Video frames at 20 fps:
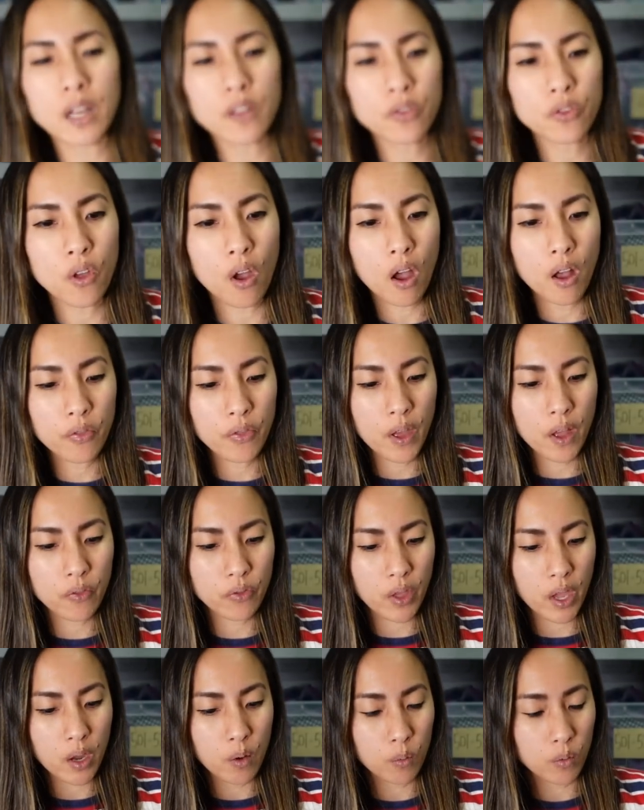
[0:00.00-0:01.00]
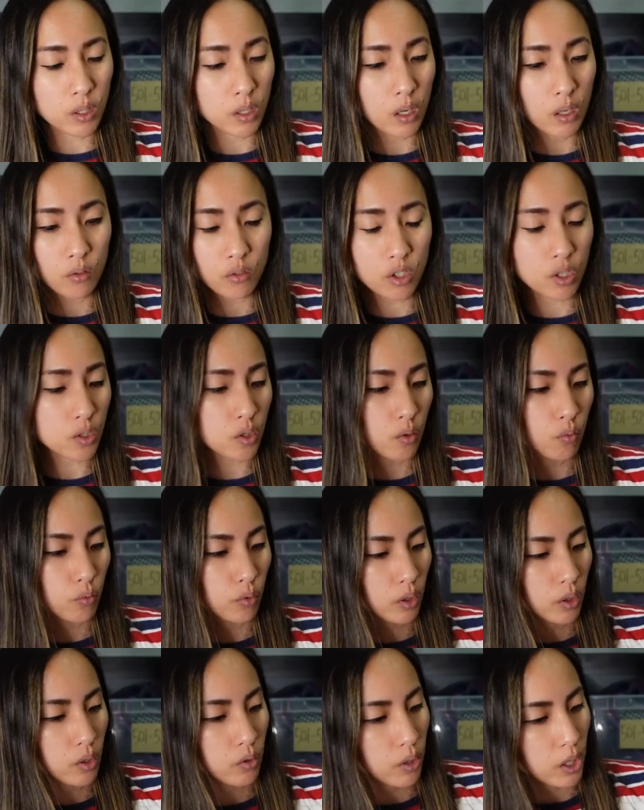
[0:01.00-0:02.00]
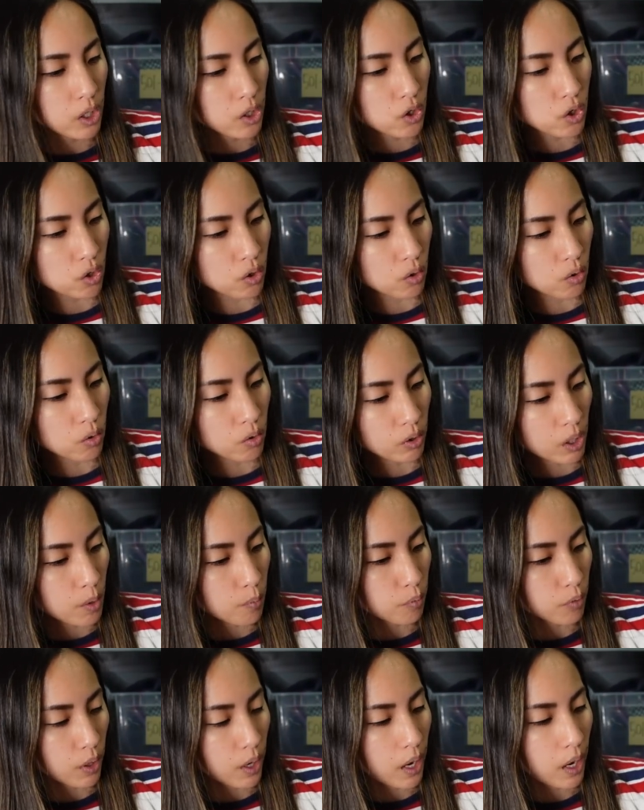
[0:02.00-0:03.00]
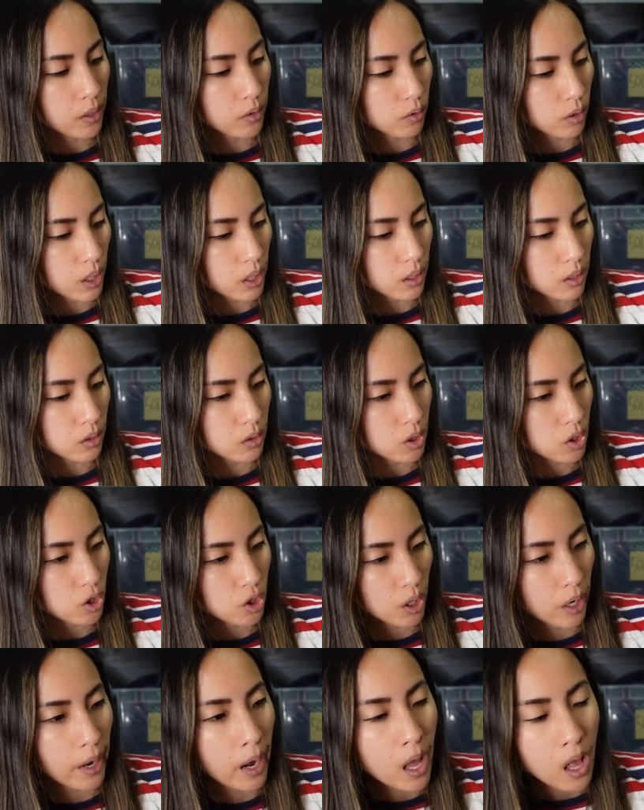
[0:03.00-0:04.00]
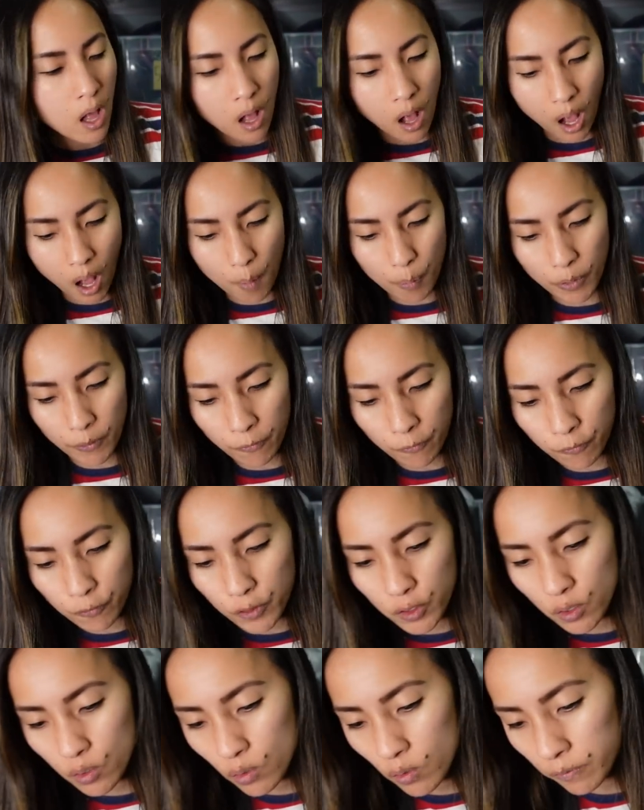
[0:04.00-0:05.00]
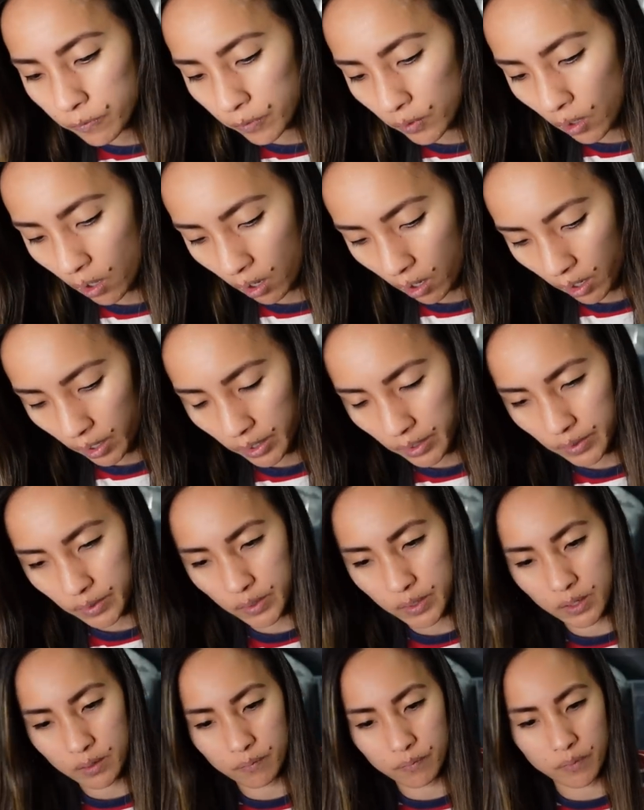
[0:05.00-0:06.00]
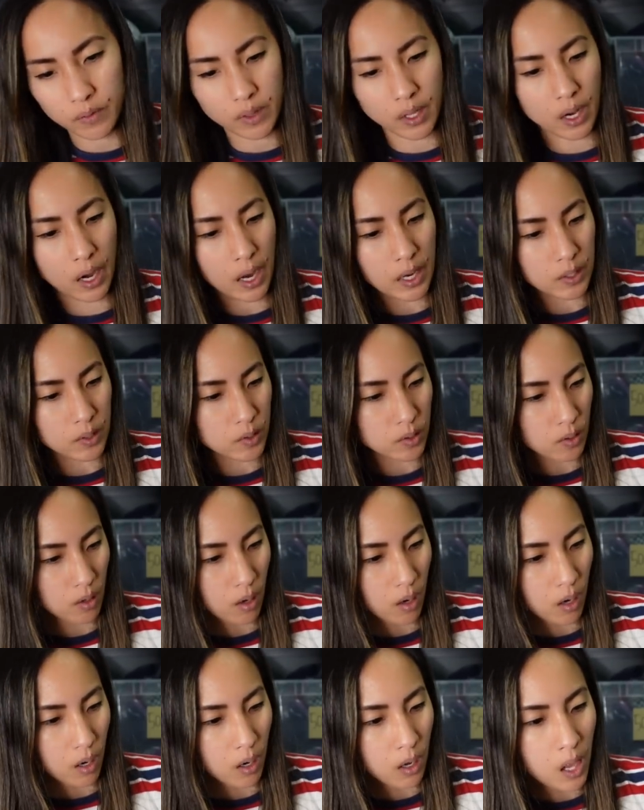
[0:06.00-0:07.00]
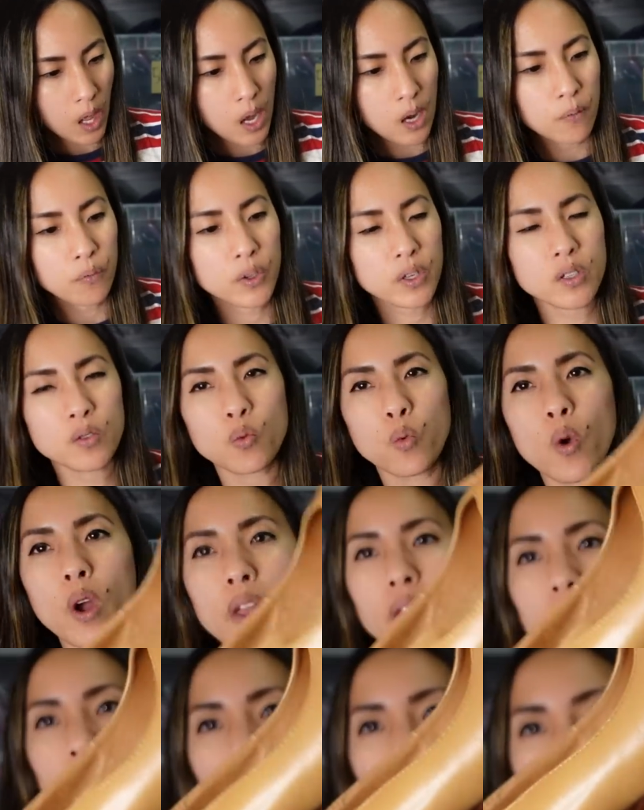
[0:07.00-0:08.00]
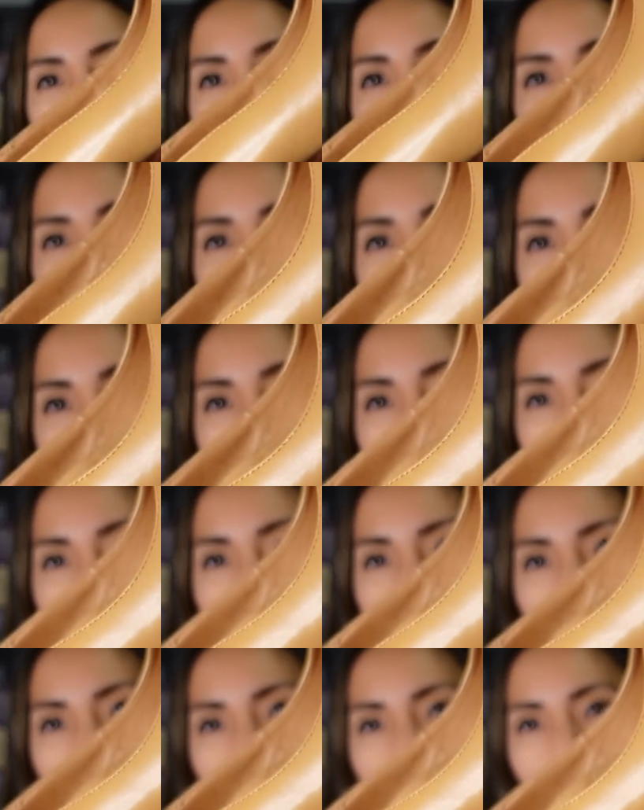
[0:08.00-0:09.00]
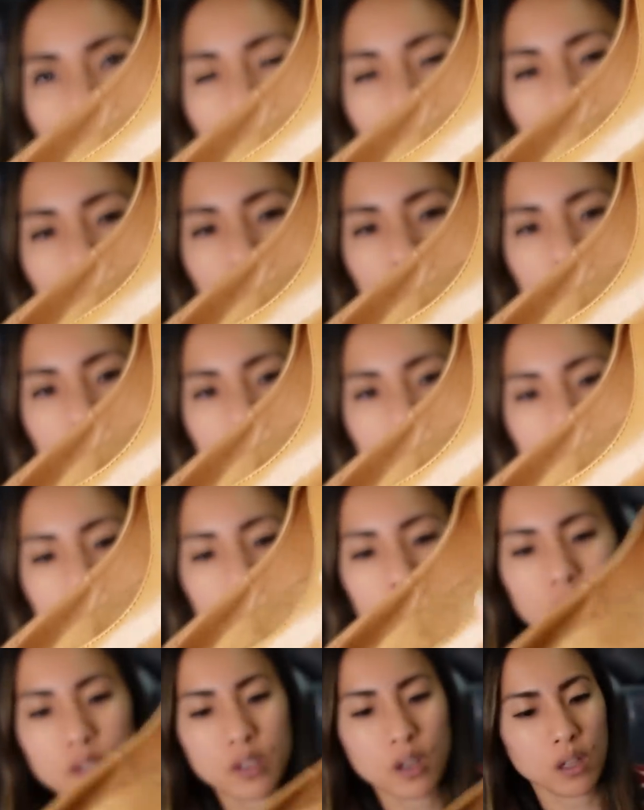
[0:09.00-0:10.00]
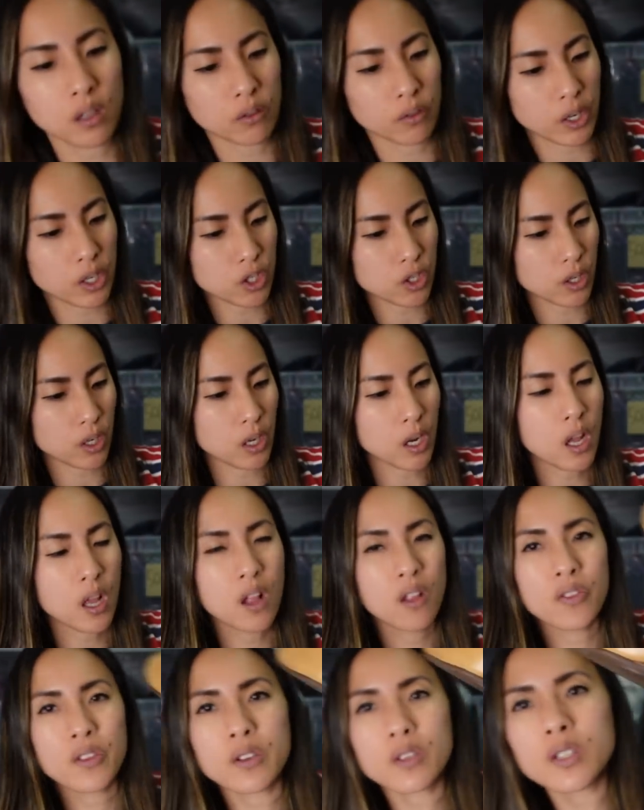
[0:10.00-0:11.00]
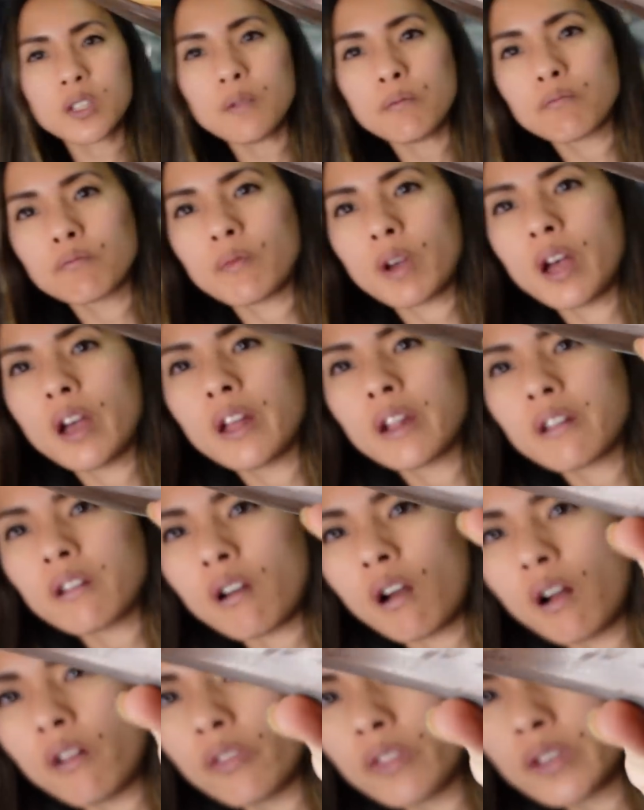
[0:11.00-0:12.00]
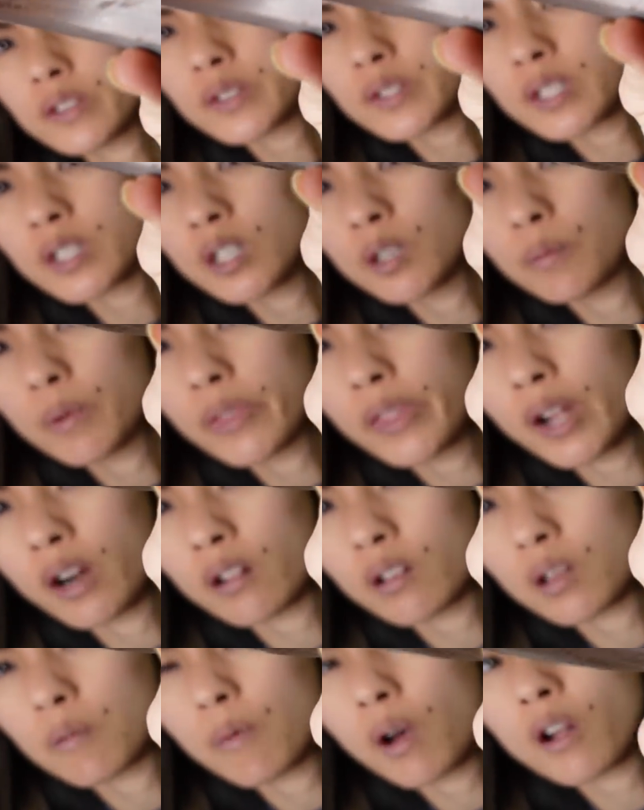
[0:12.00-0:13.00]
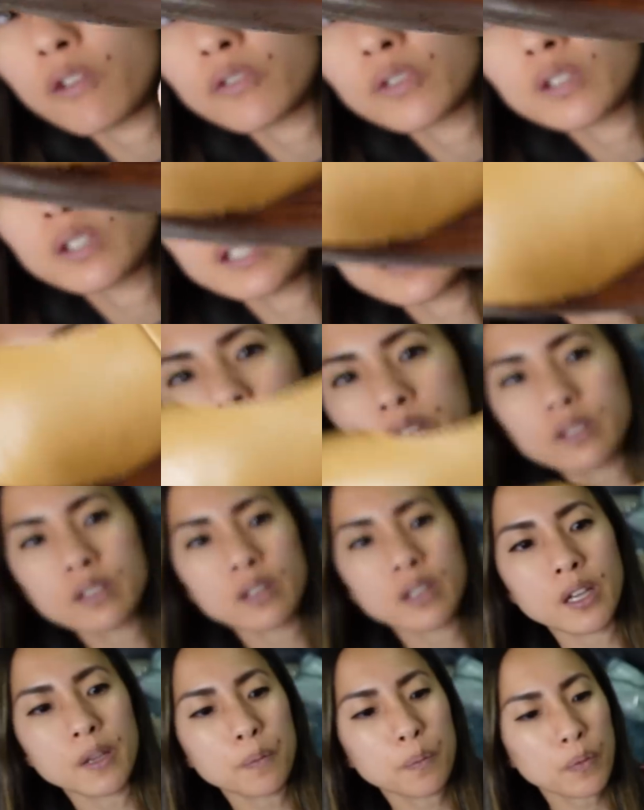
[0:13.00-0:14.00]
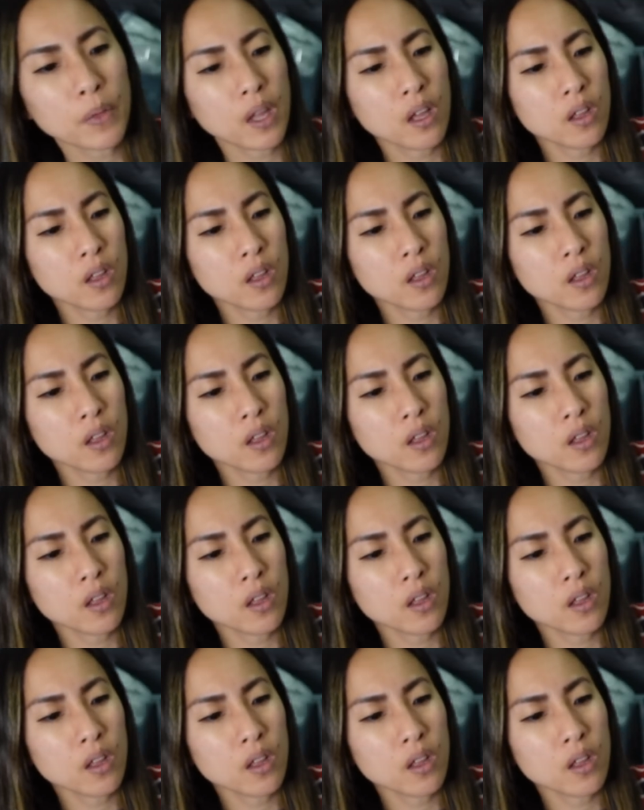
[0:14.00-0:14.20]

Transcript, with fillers: I thought that they were just a really great shoe, great brand, great condition. The few flaws that I saw, there's one little like kind of mark there, some discoloration. There's some mud on this heel, but that'll come off really easily.